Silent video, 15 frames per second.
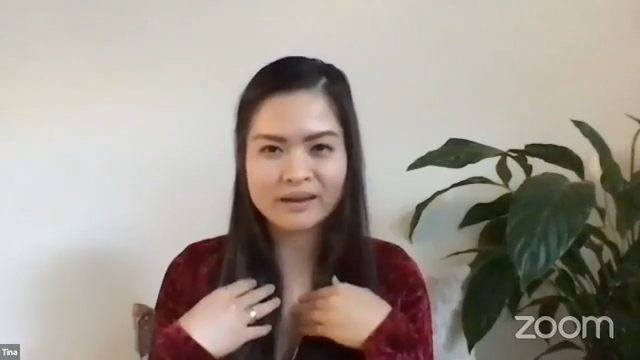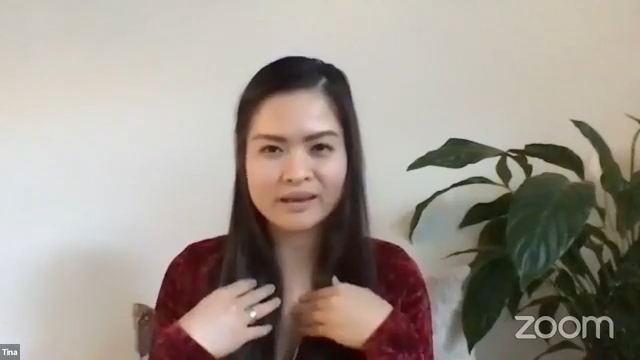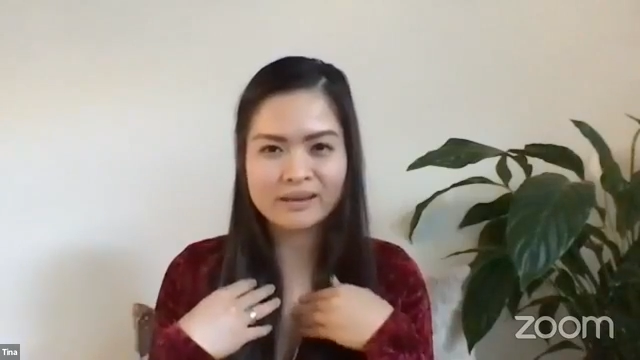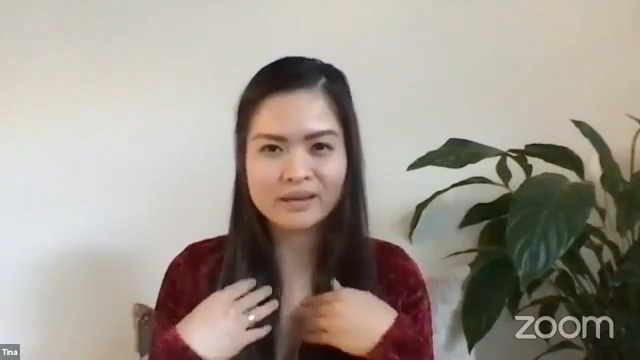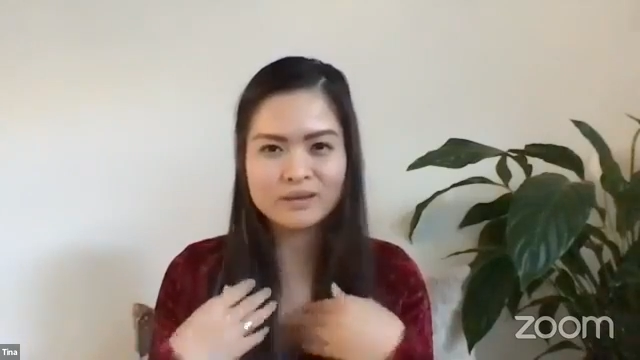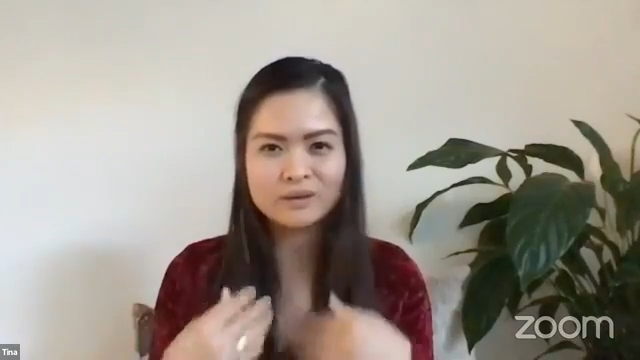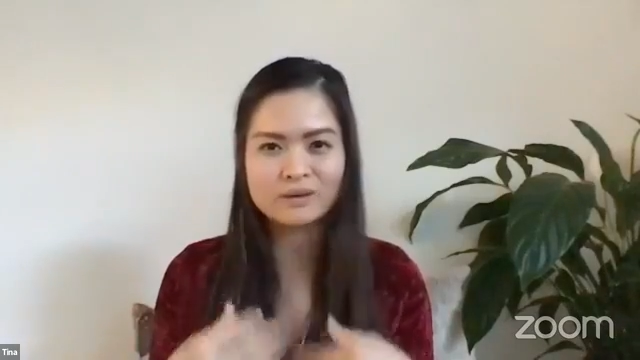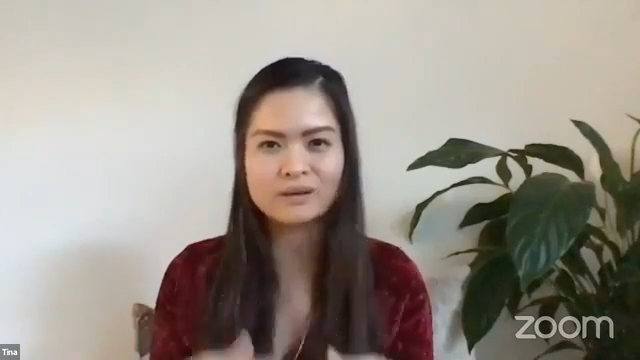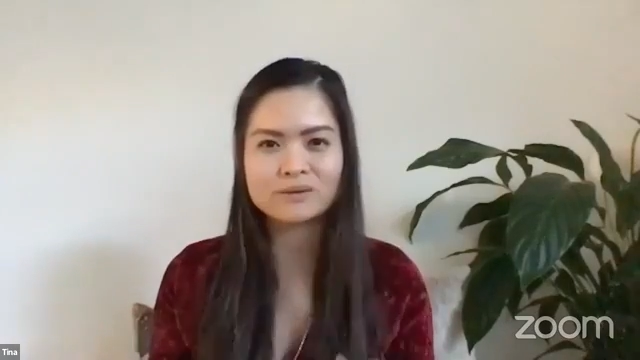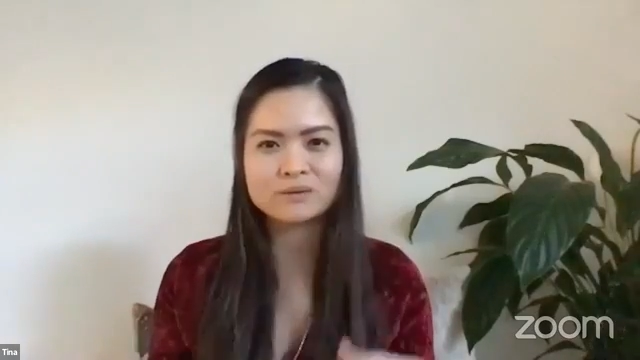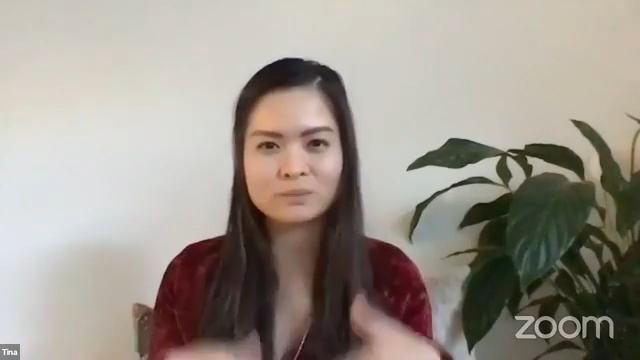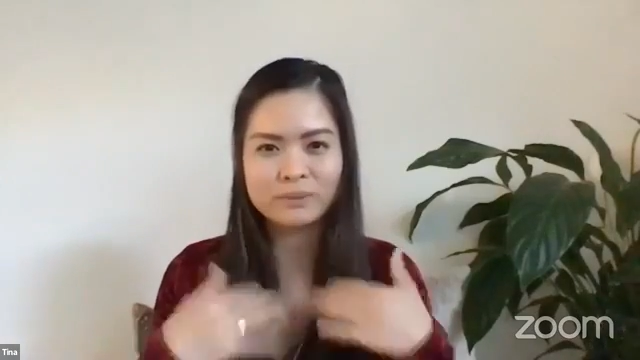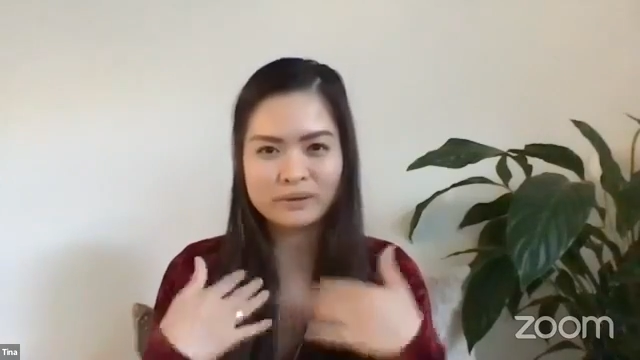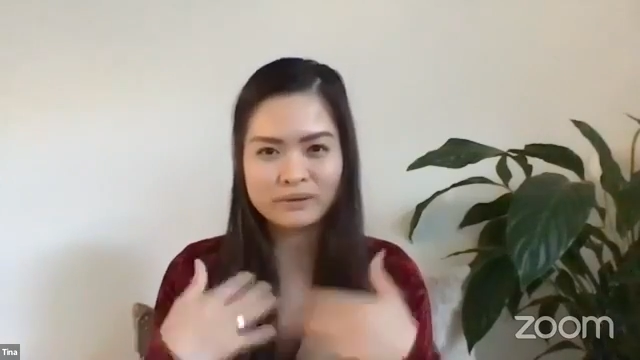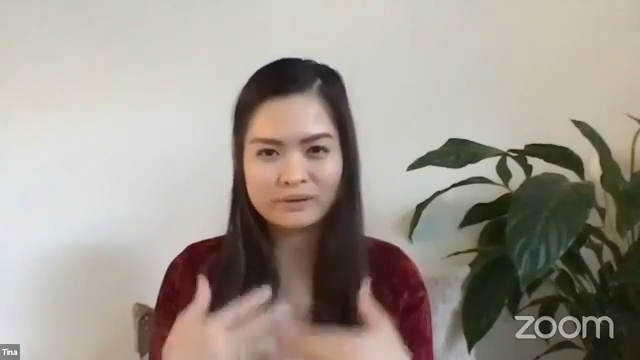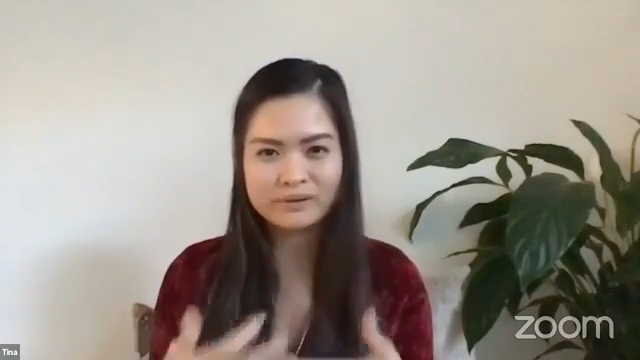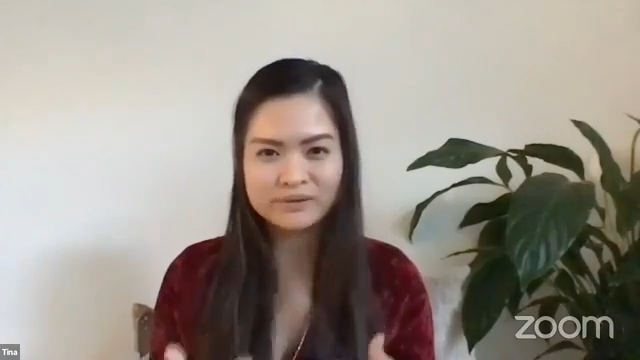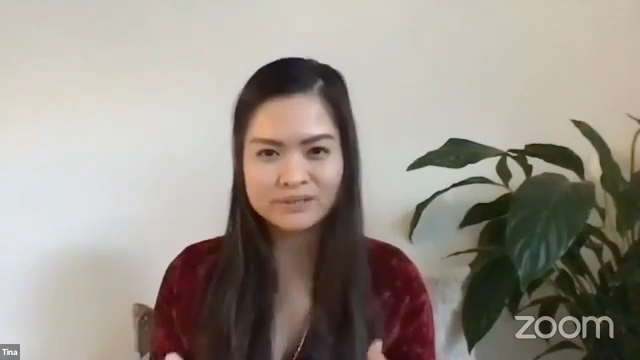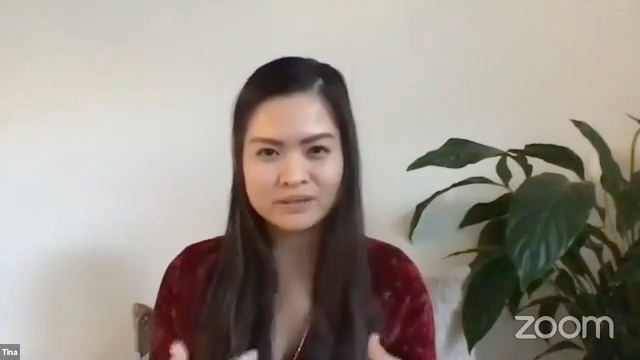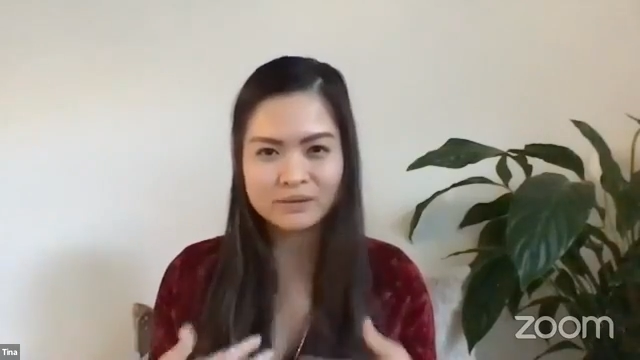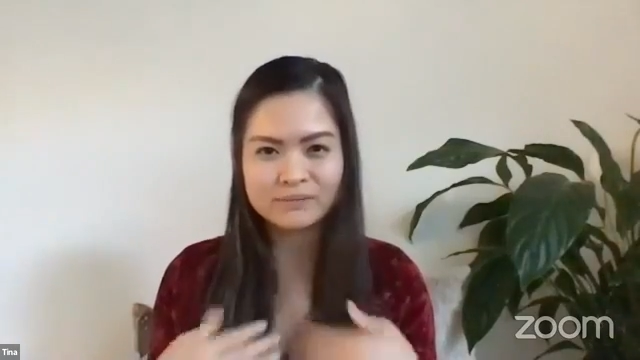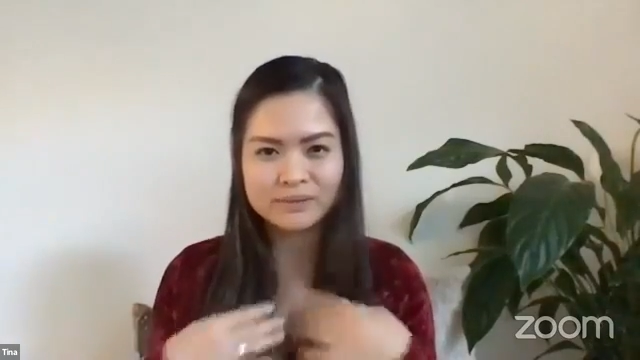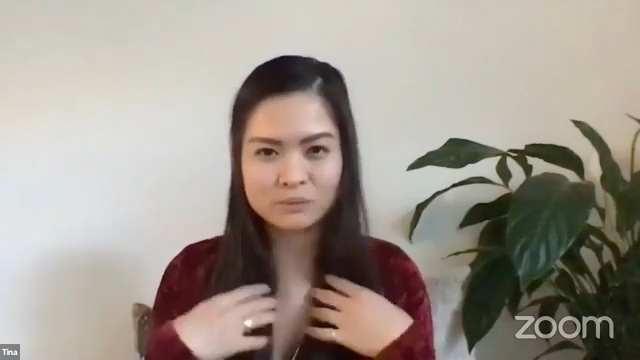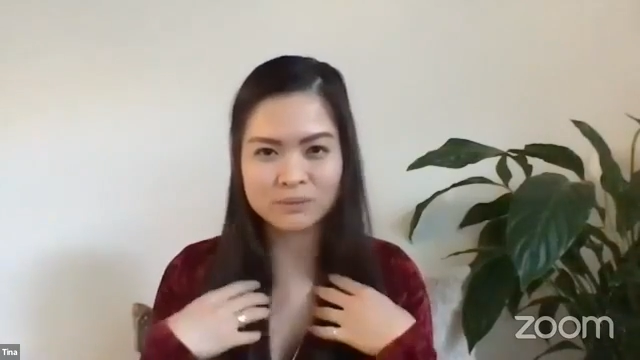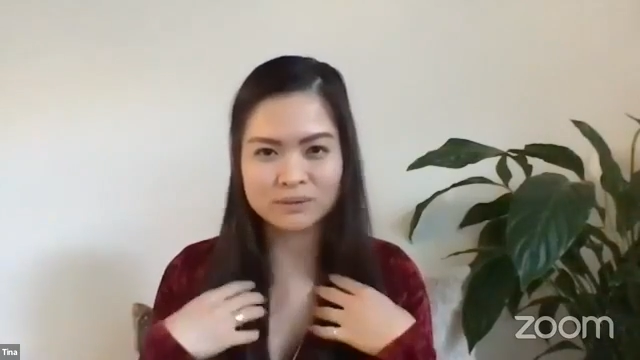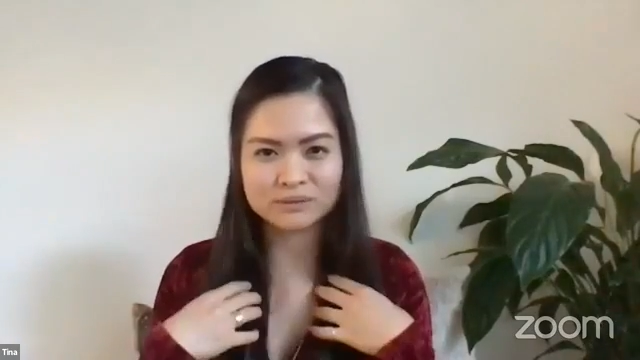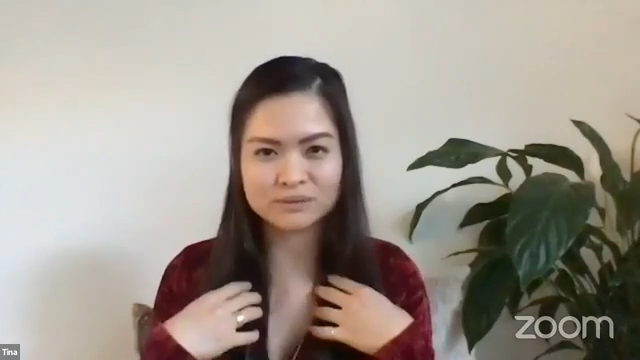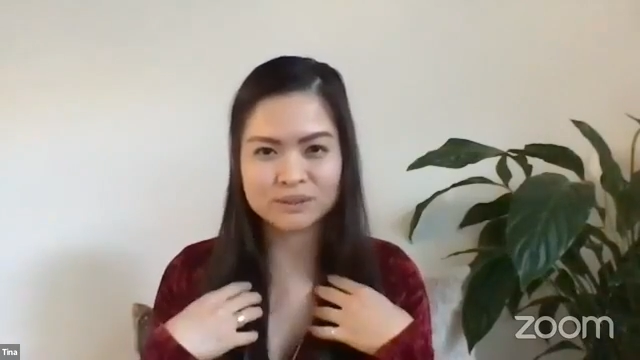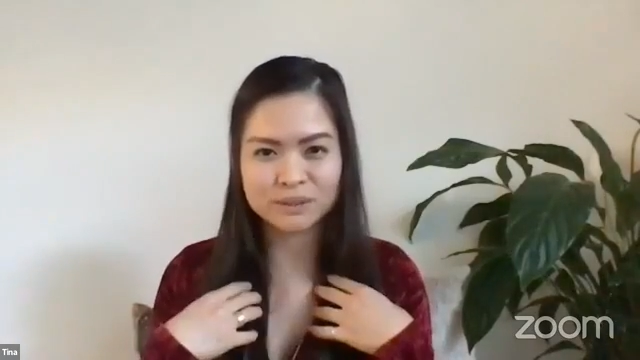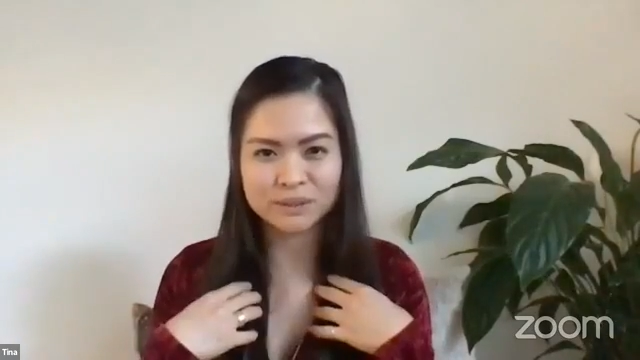and then you can also put on yourself as well
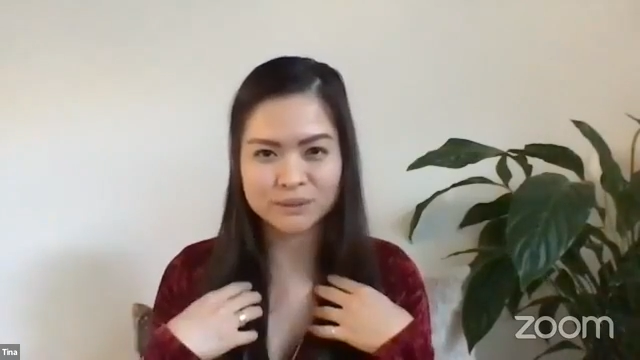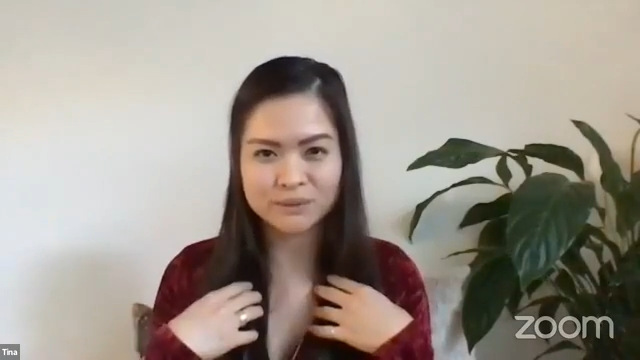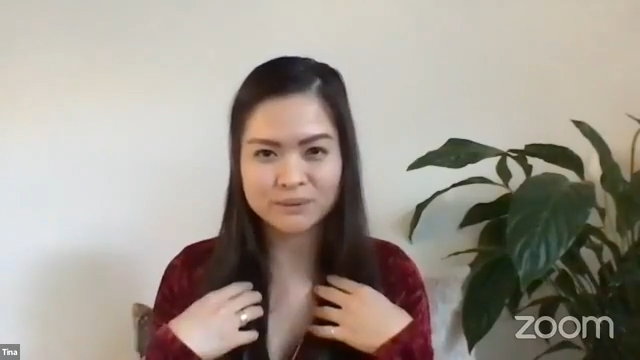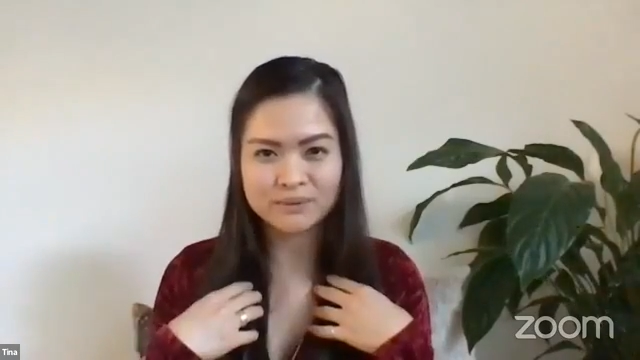too.